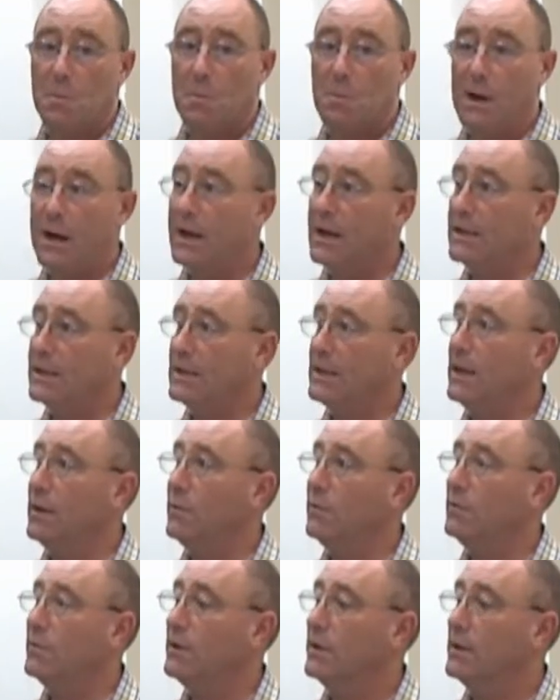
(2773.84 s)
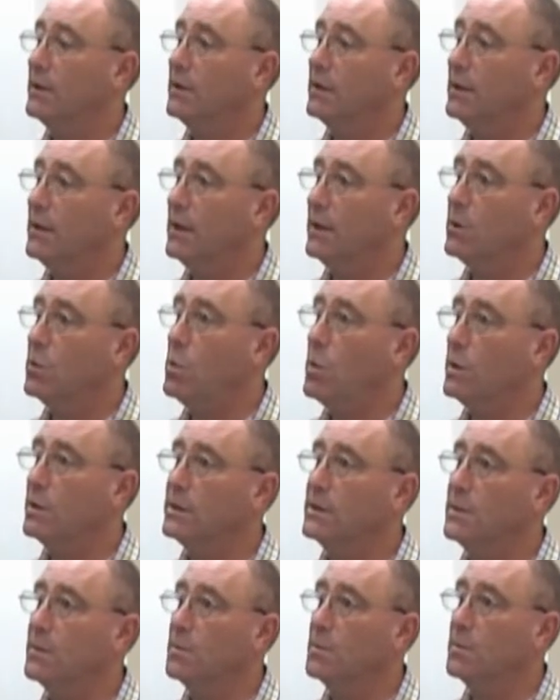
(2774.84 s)
by itself. A
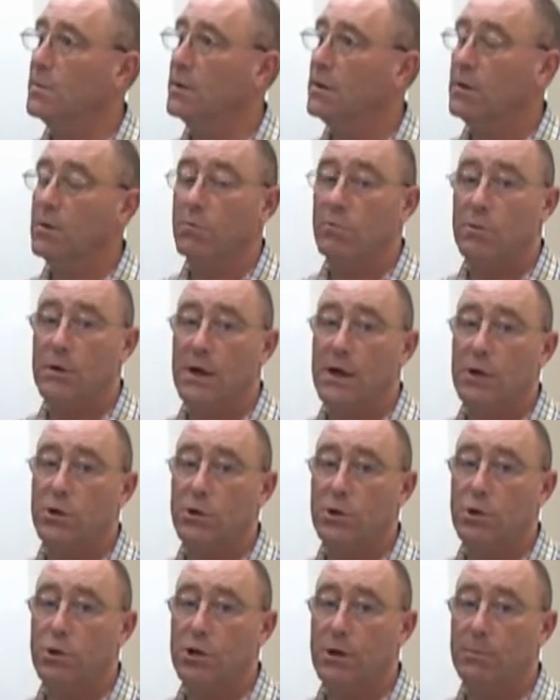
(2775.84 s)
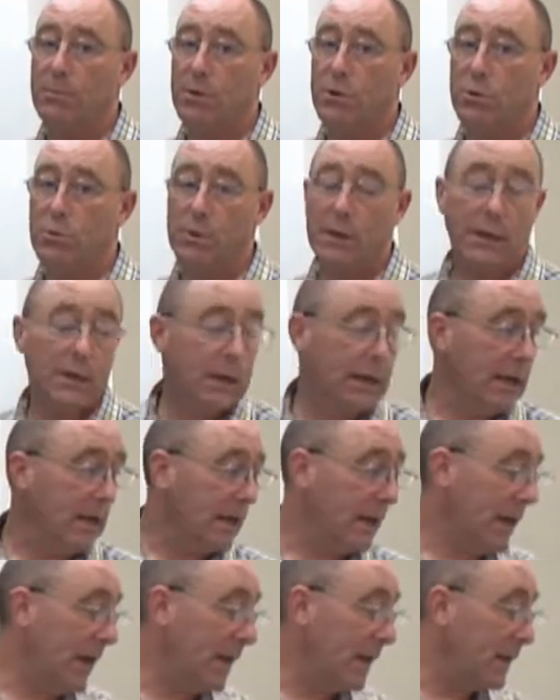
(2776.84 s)
quantum relationship between
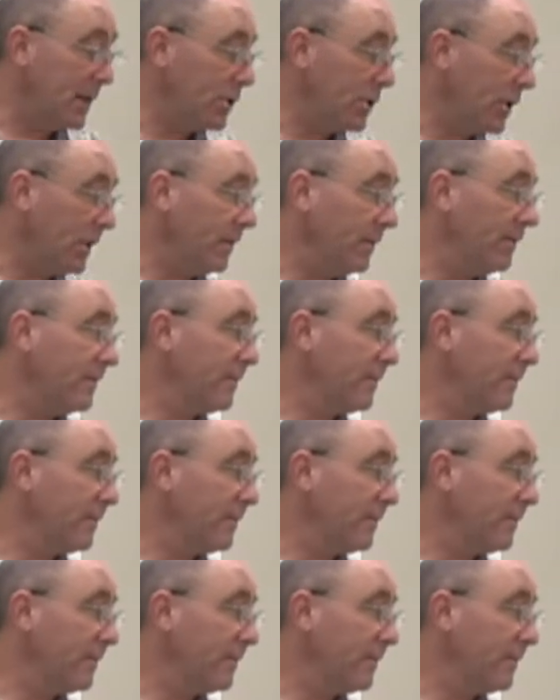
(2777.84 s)
energy